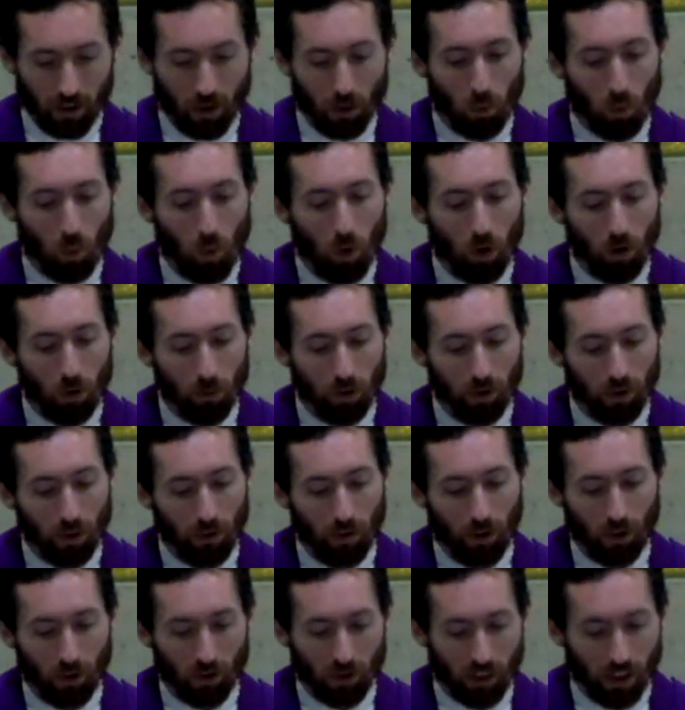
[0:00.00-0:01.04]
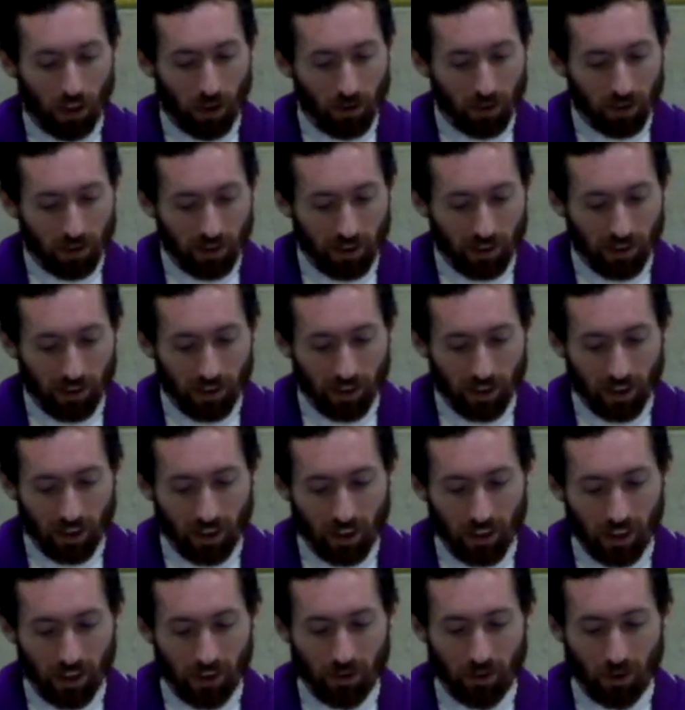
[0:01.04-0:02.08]
The warmth of our charity
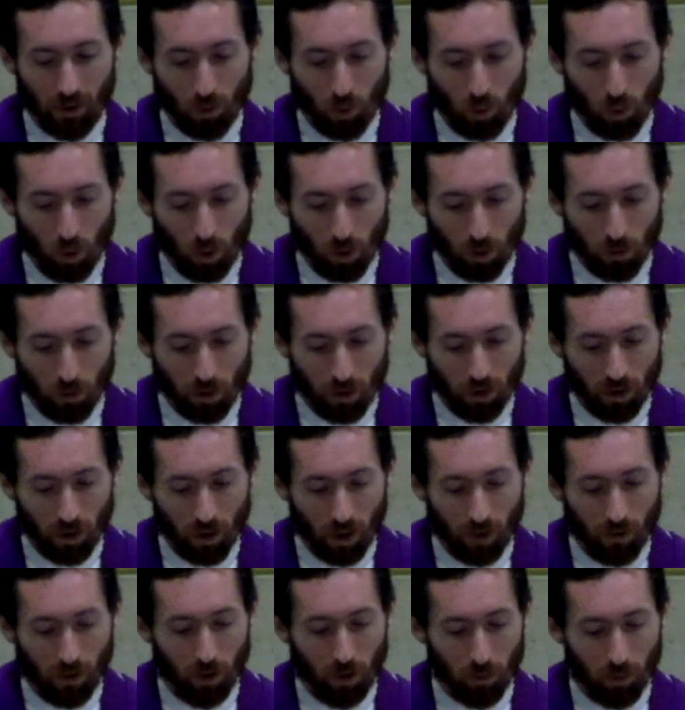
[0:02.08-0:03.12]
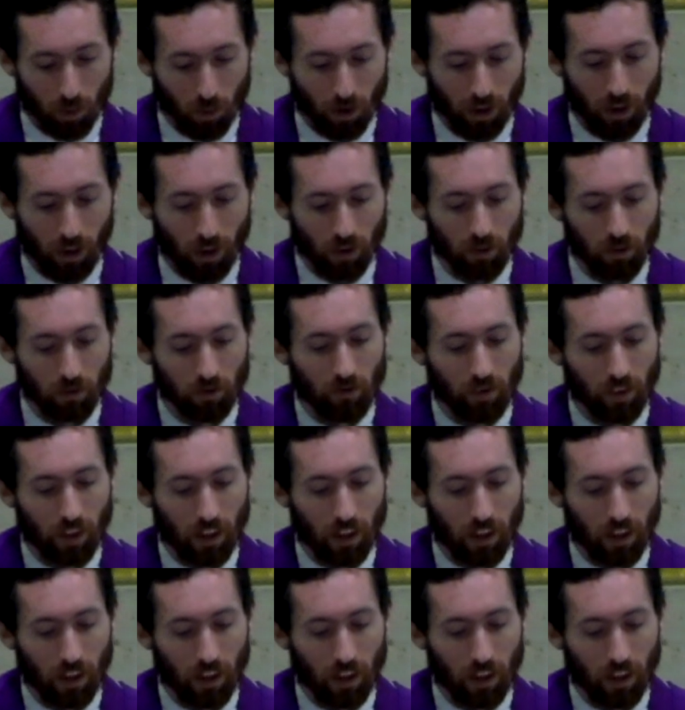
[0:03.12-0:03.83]
is the warmth of our prayer.